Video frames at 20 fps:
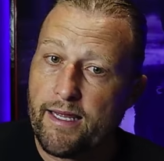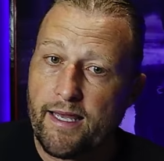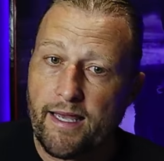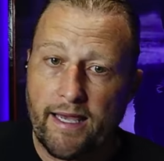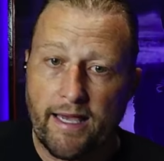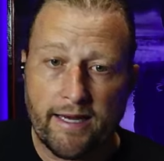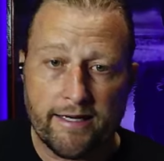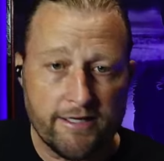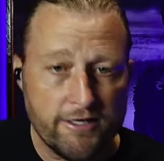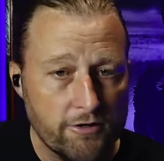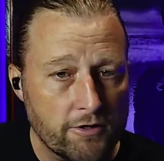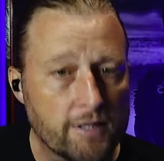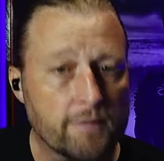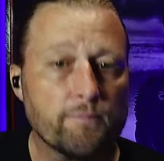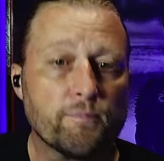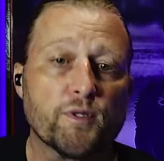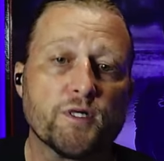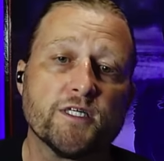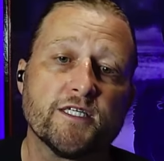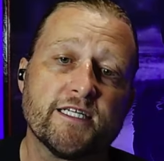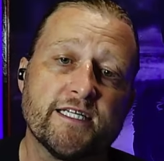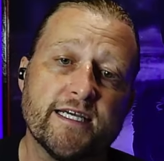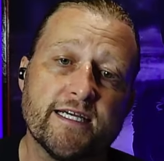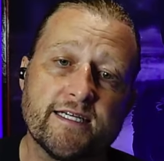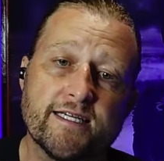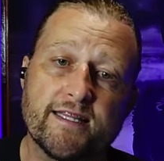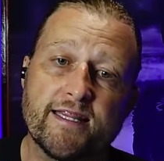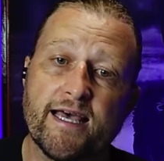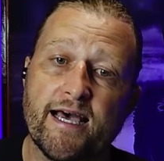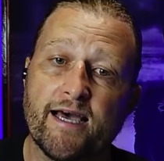And you can
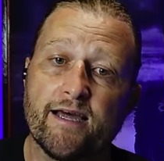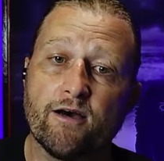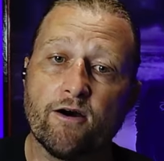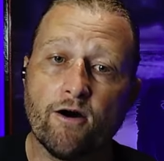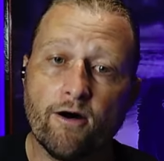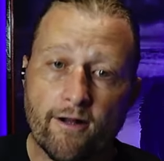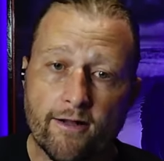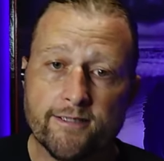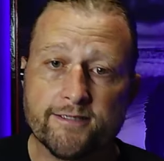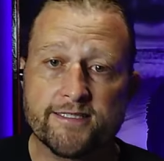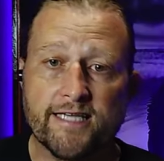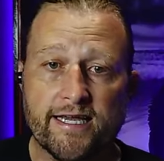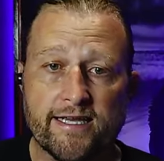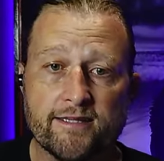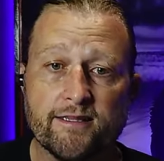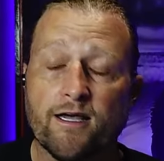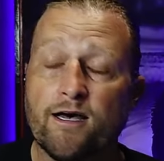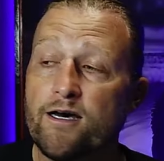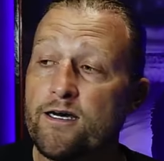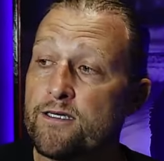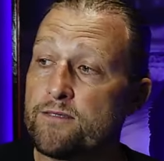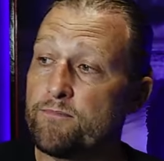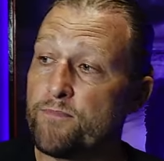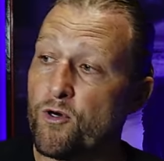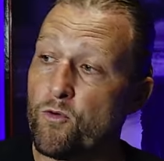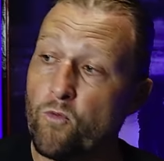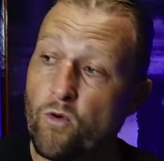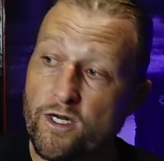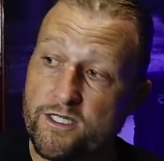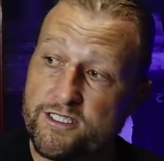predict that all day long, but
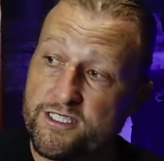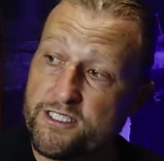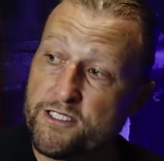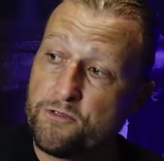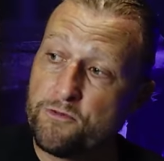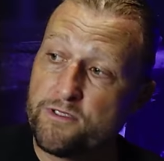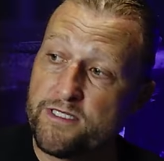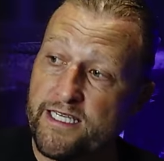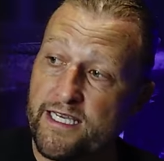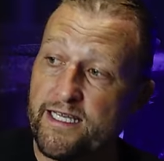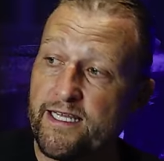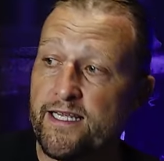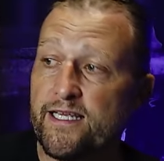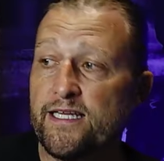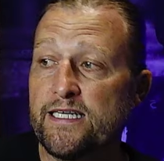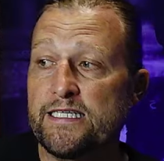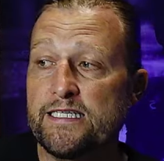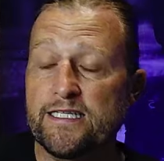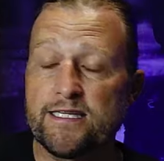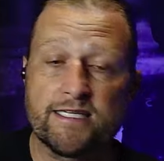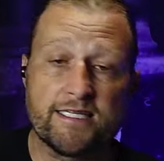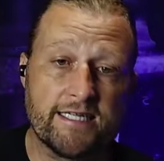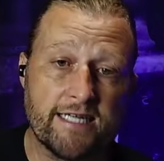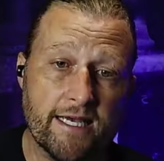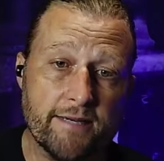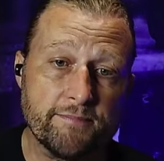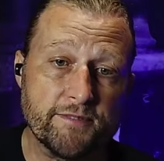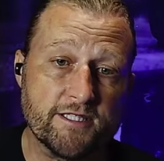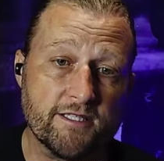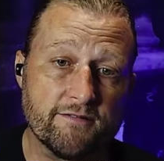once you get into the
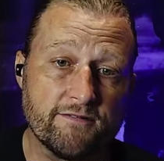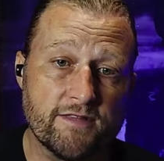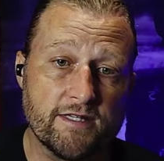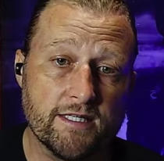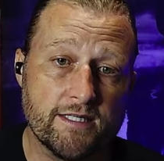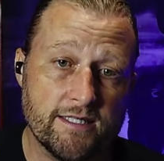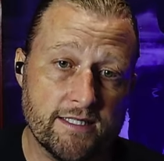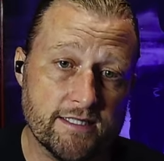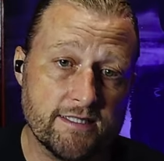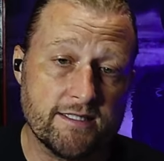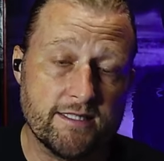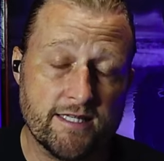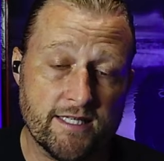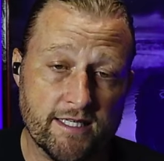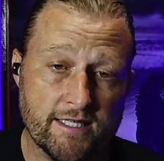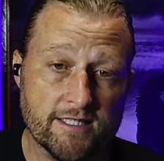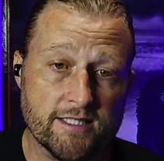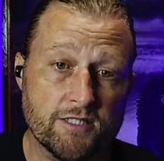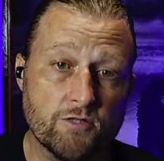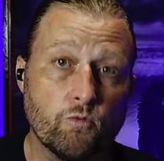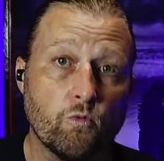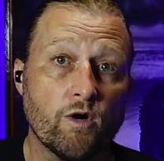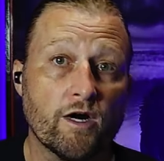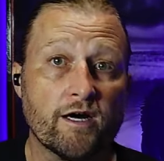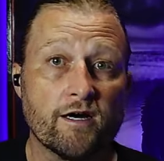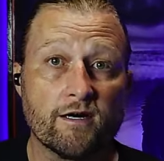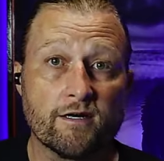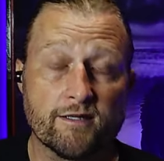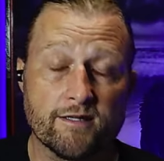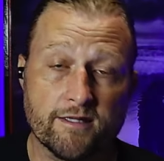depths of this
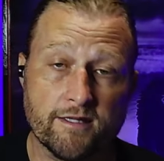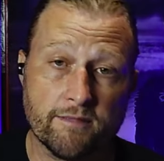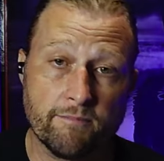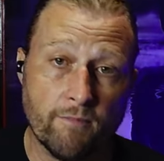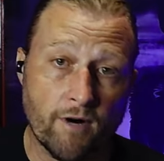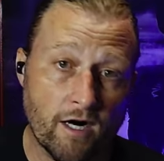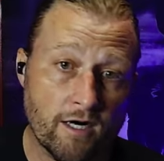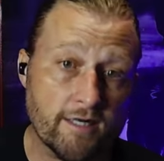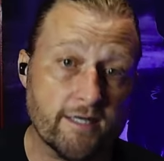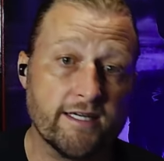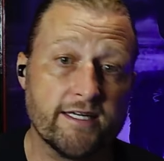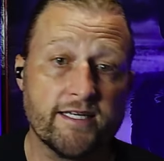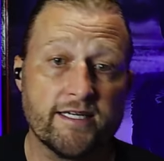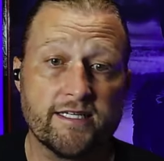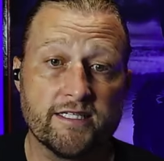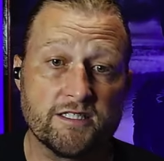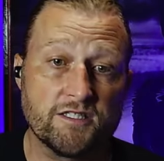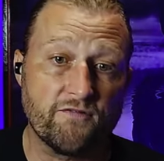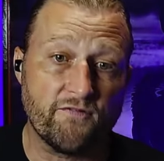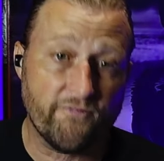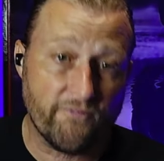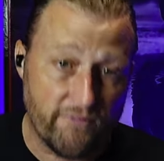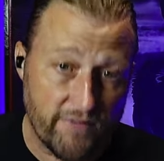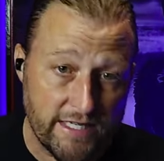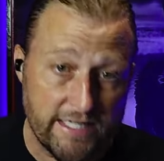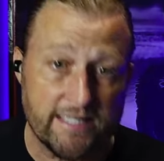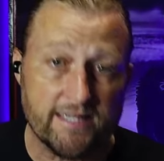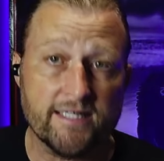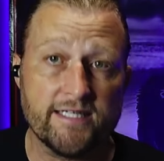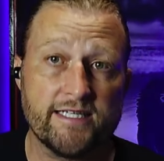where the market is
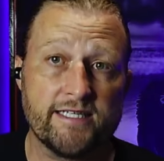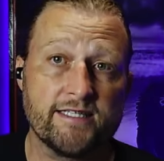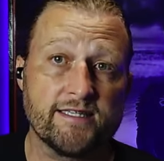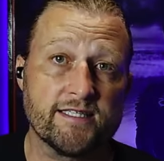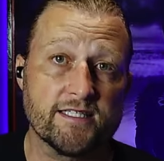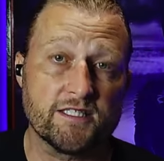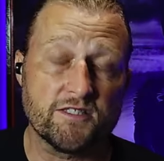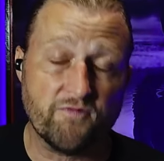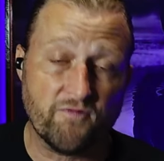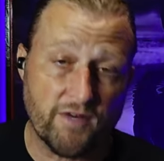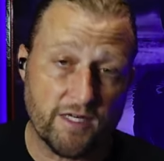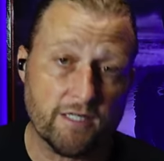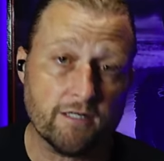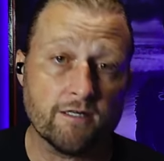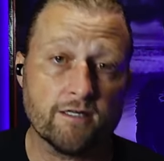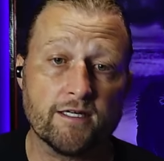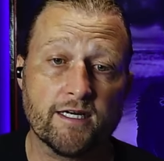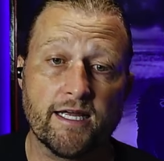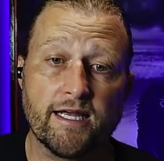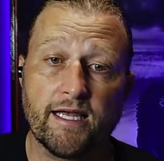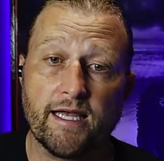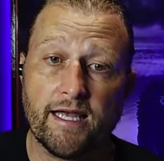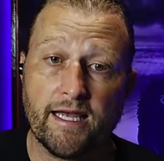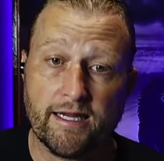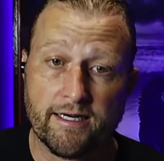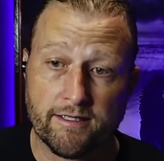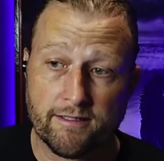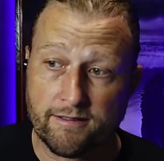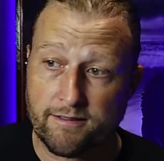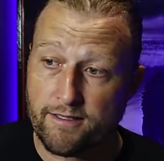feeling this fear
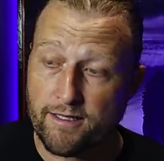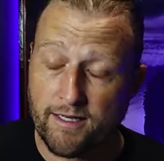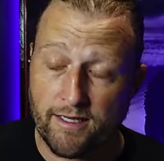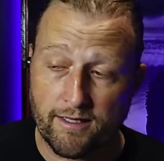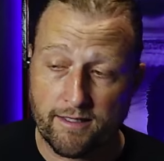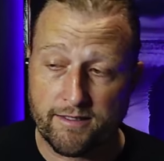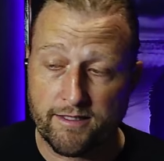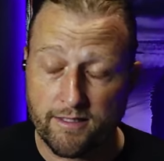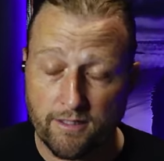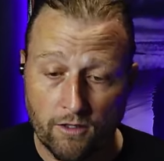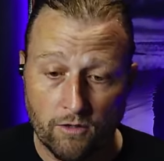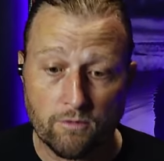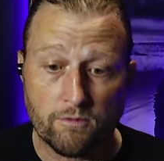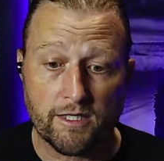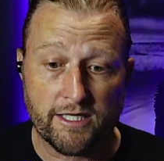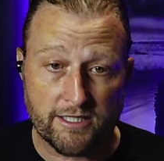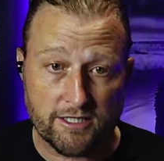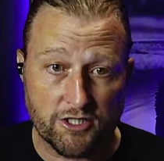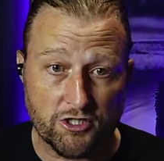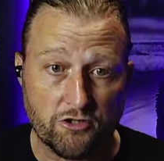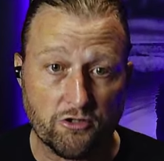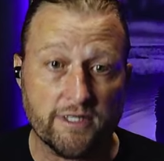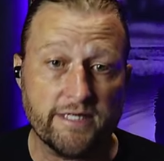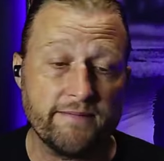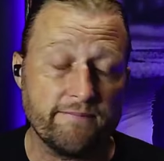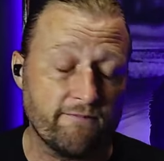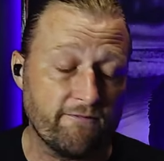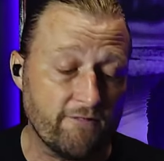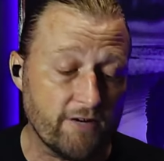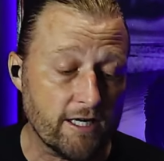and you know,
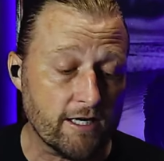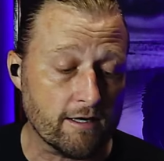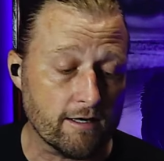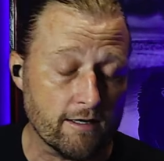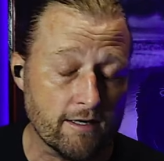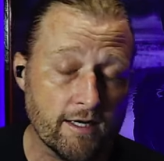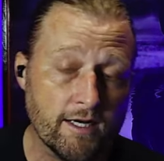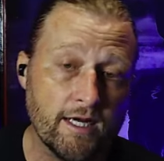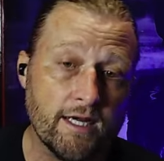extreme fear,